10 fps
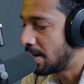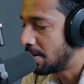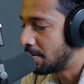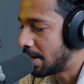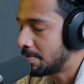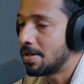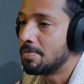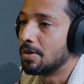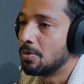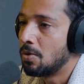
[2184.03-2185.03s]
you know, like
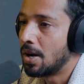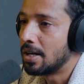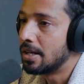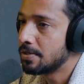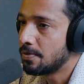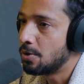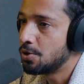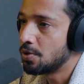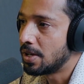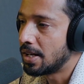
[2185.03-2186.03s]
people who are less
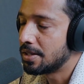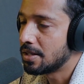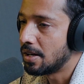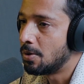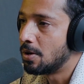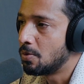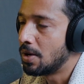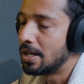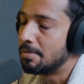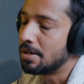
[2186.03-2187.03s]
fortunate or who
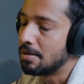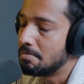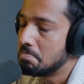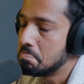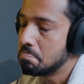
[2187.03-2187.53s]
are living